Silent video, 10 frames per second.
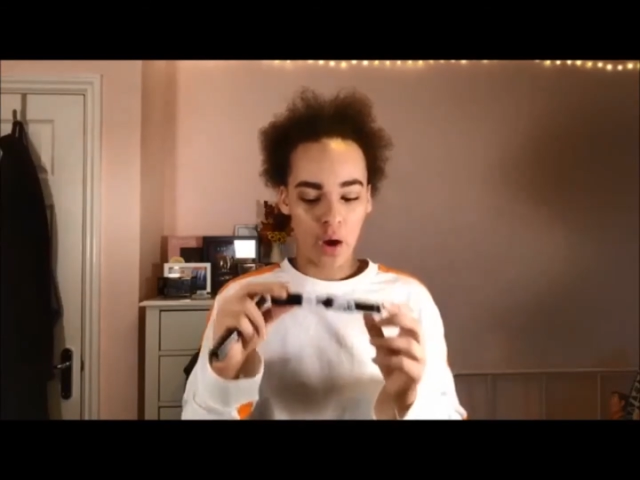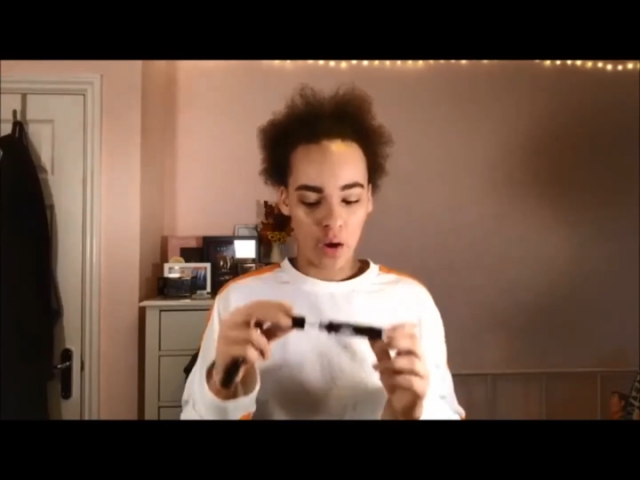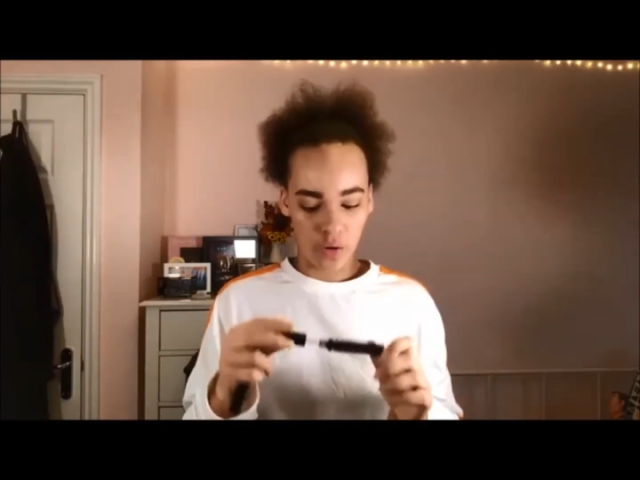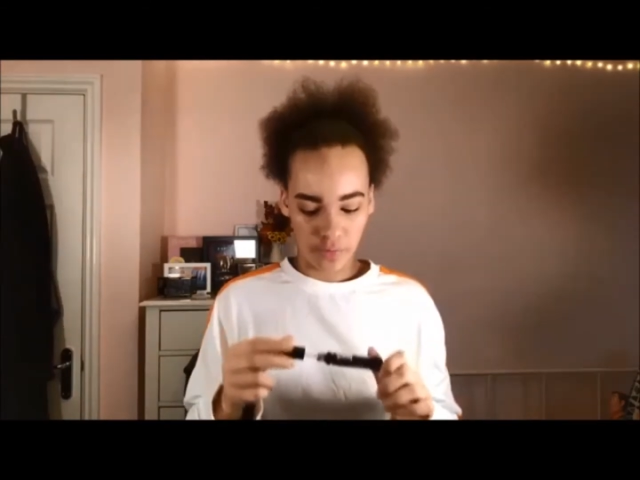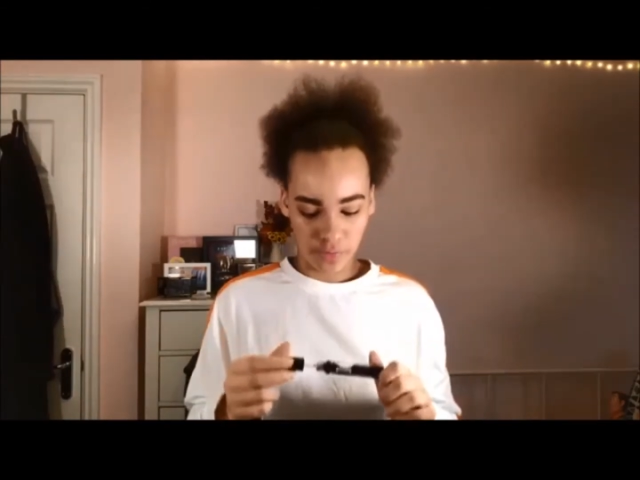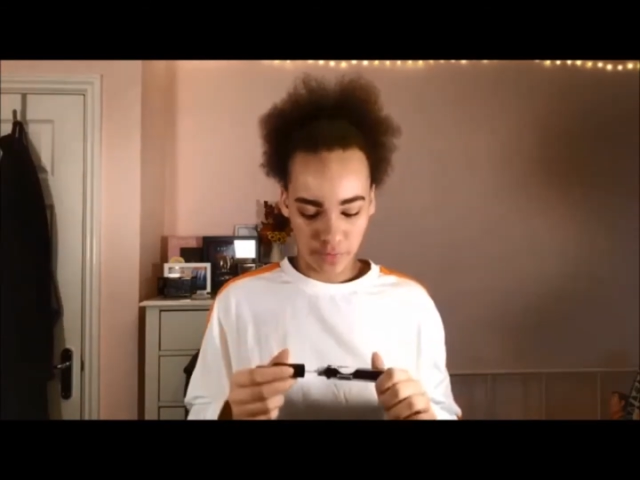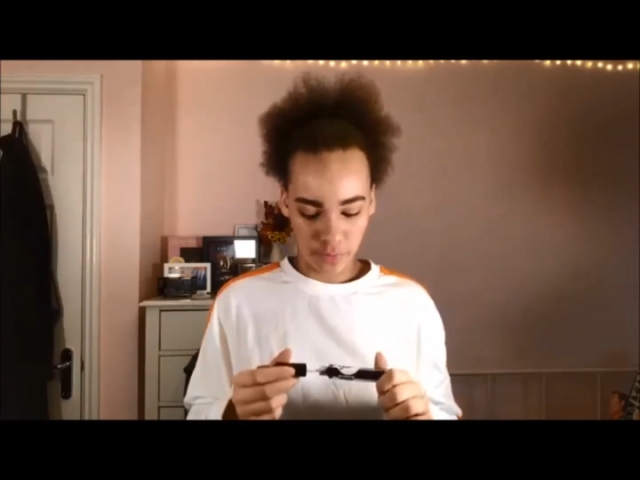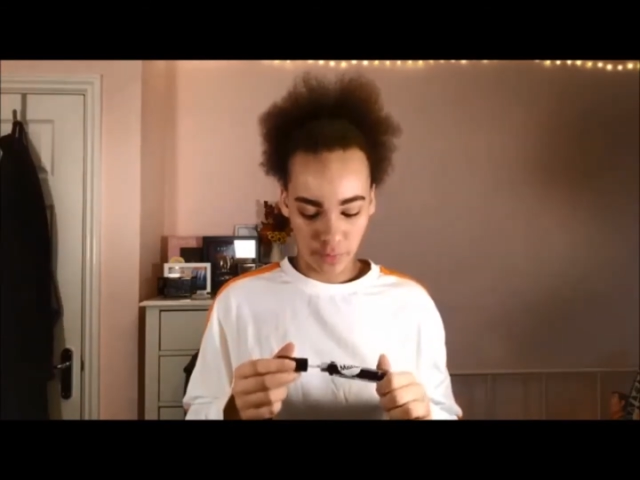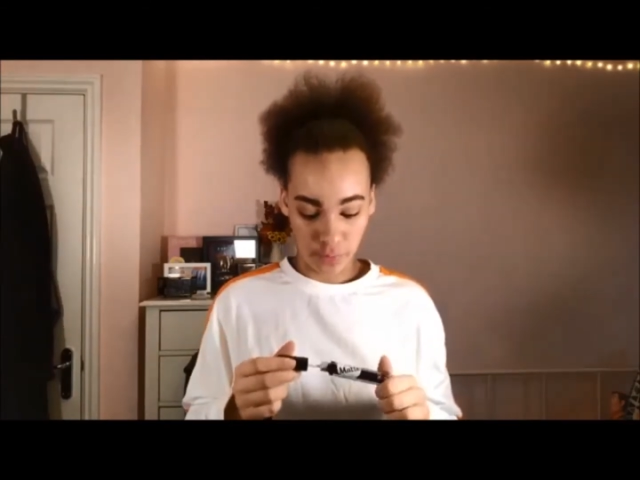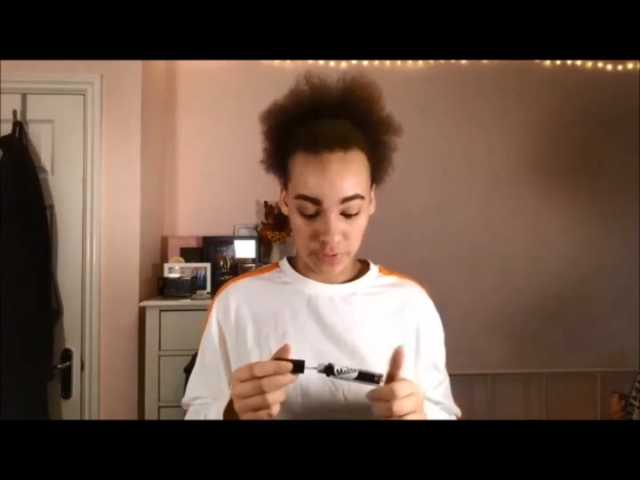of
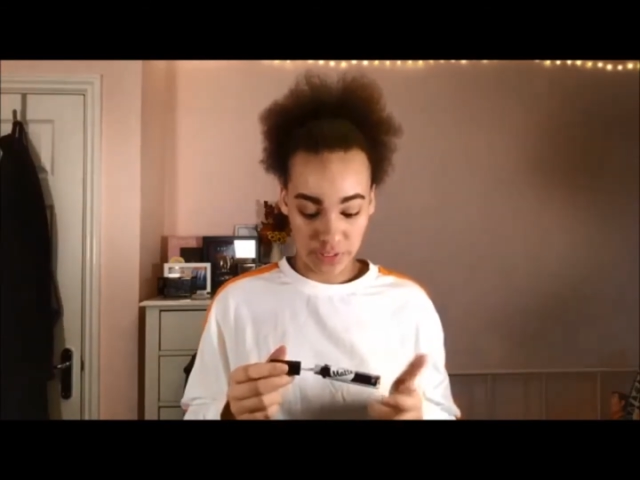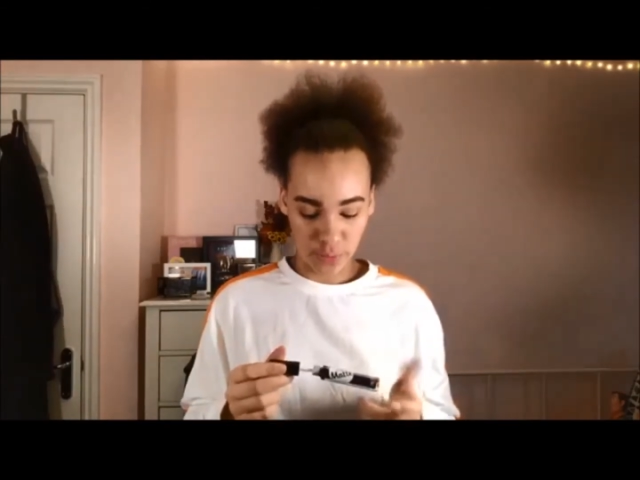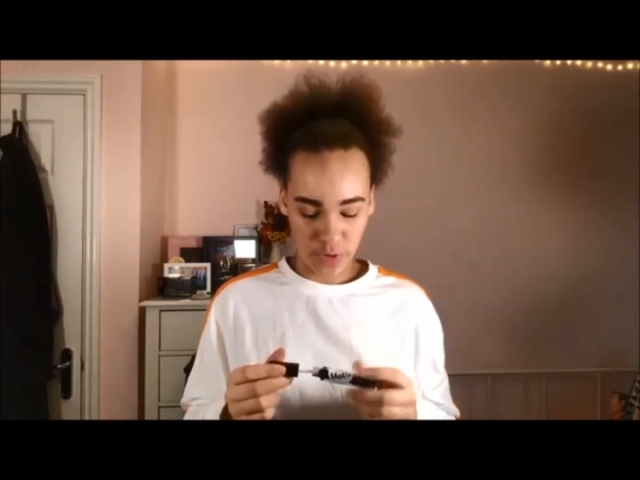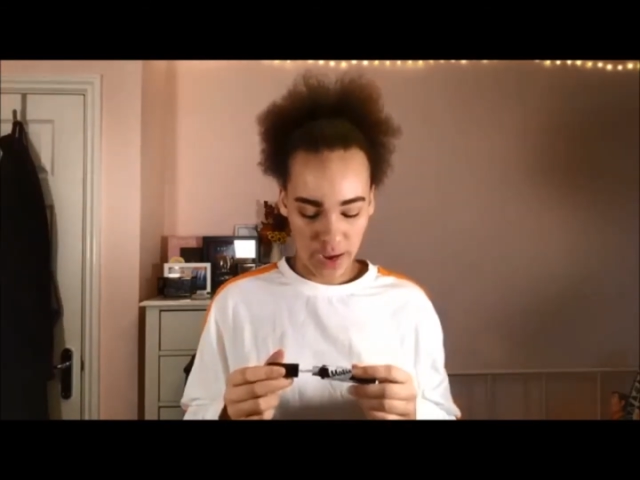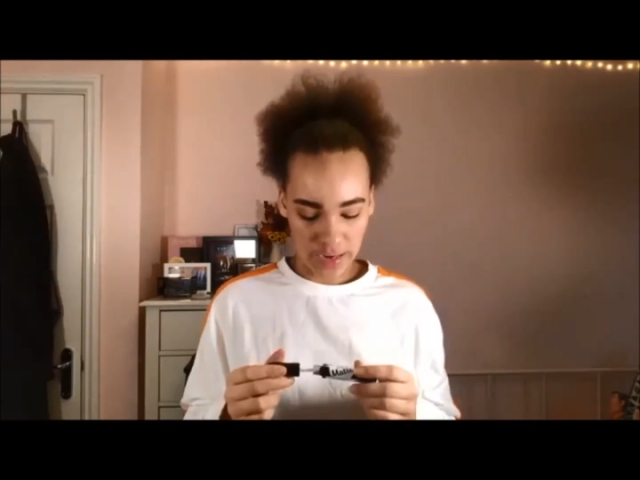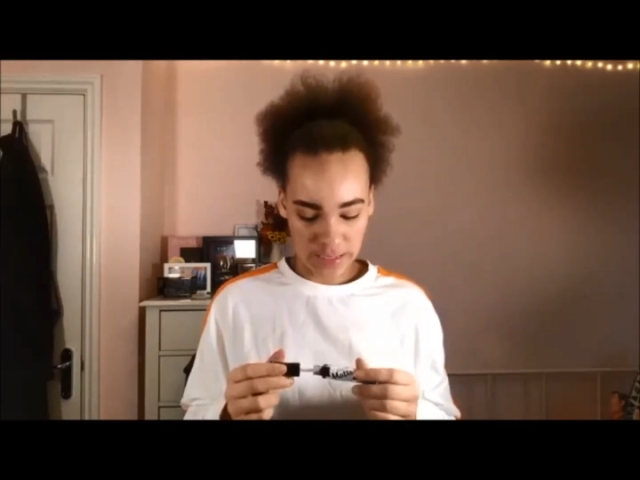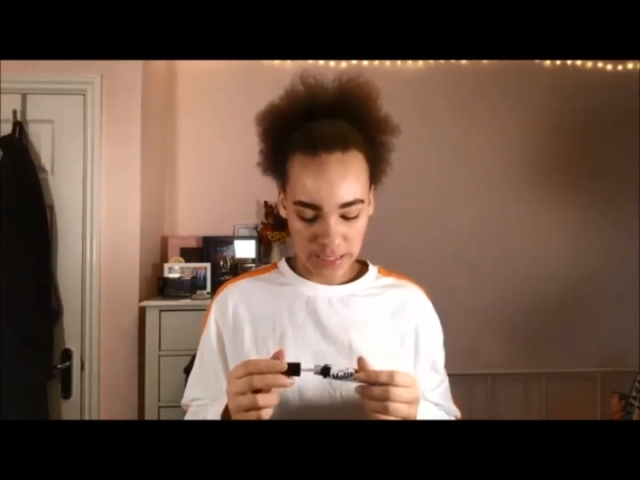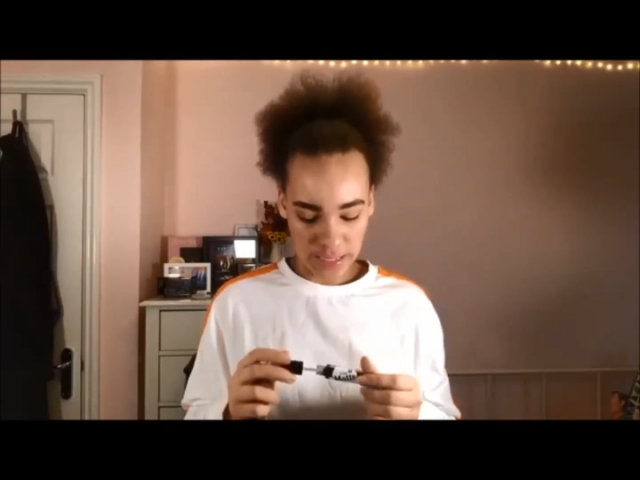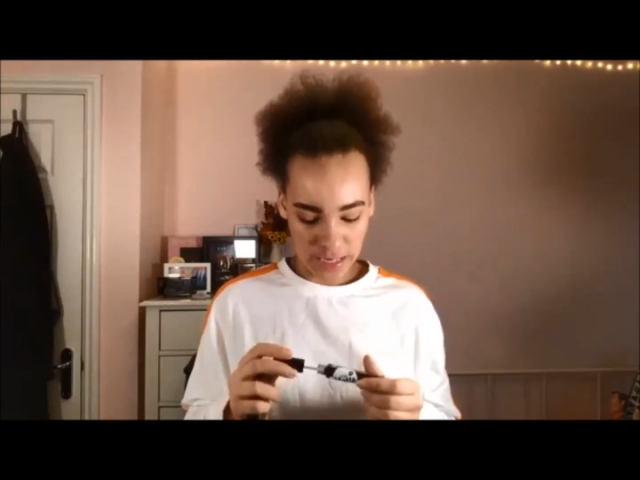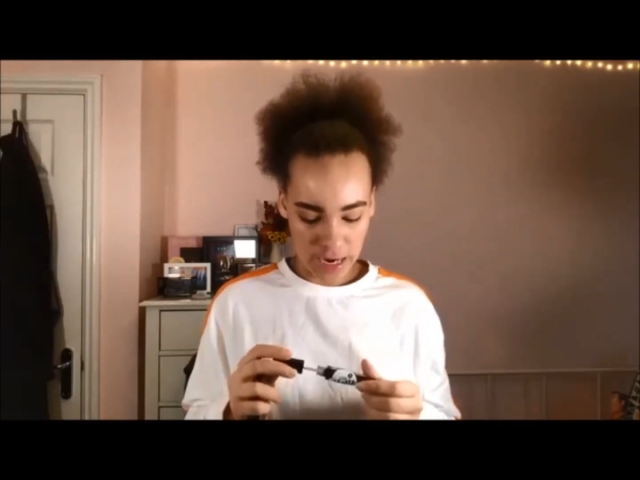this brand,
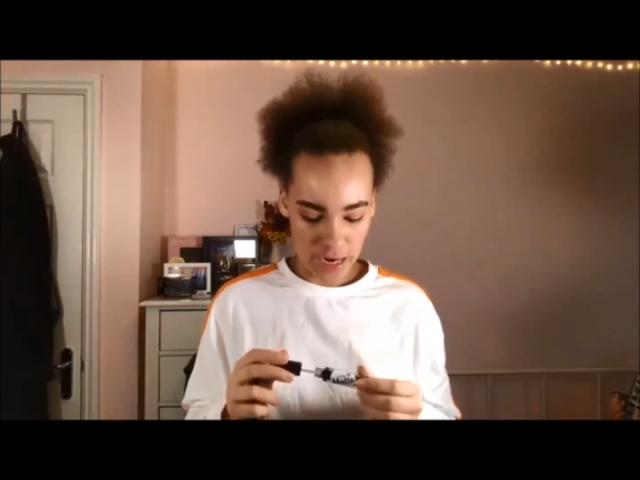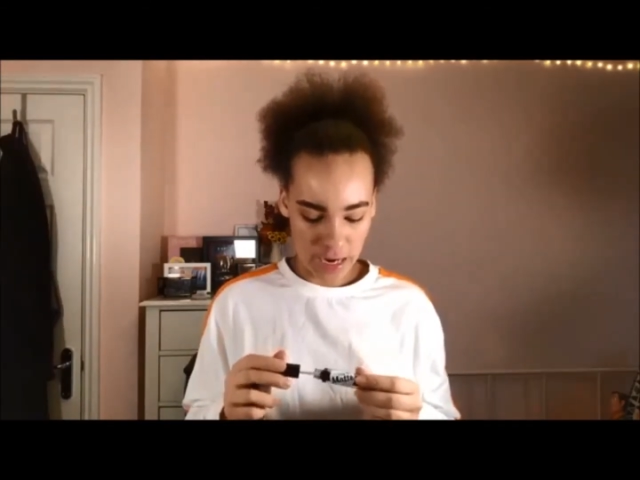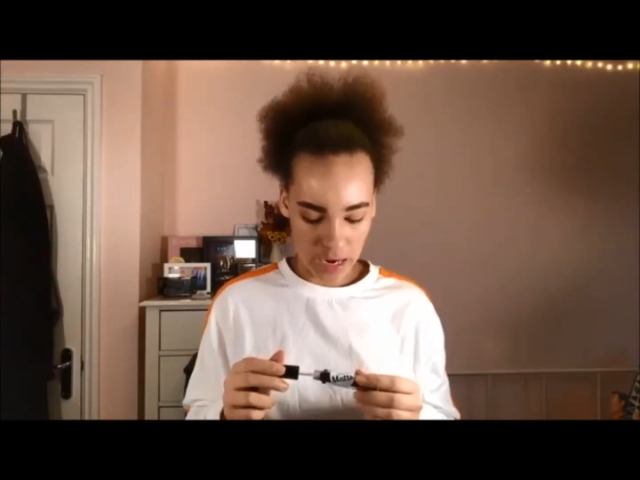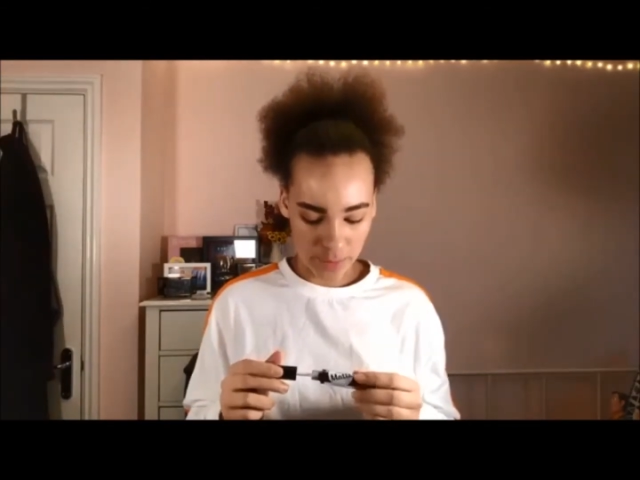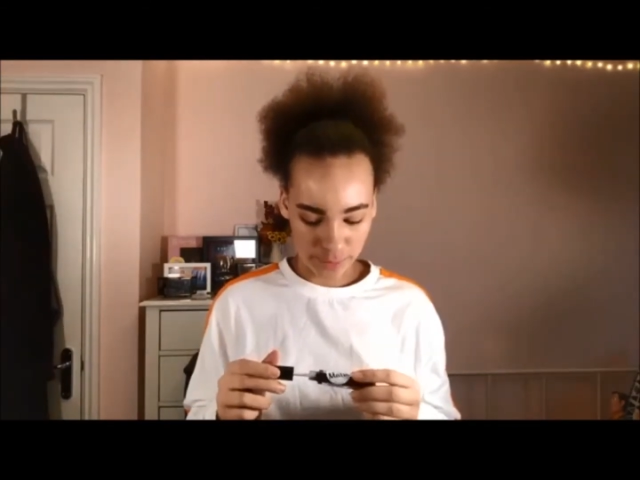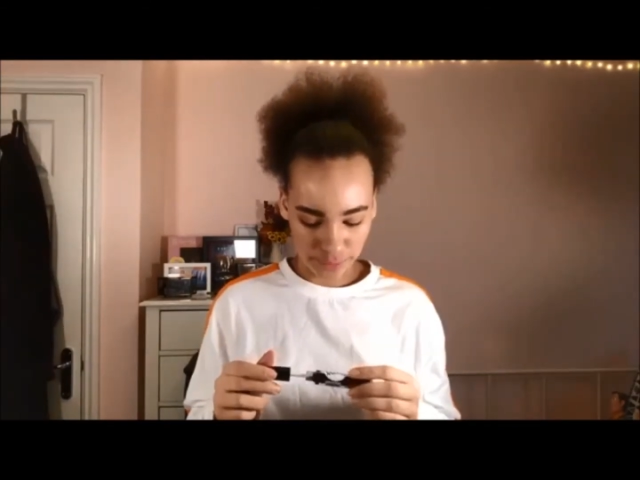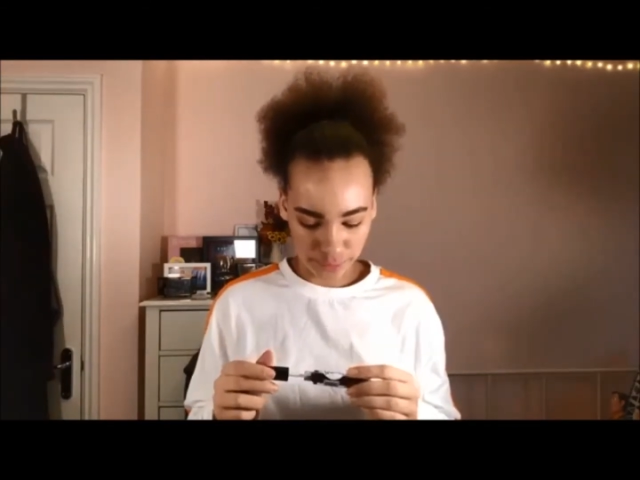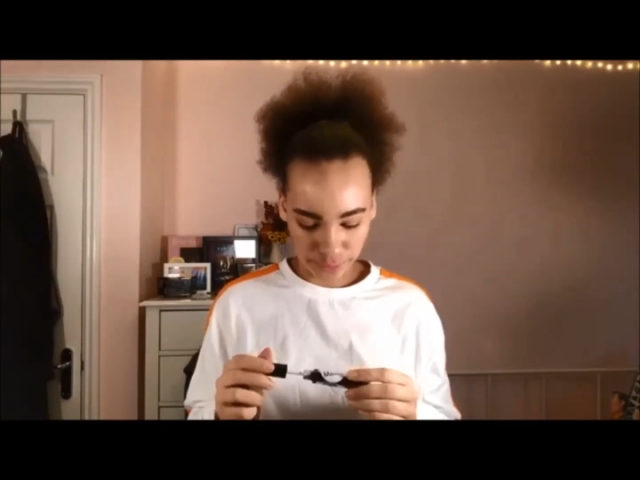and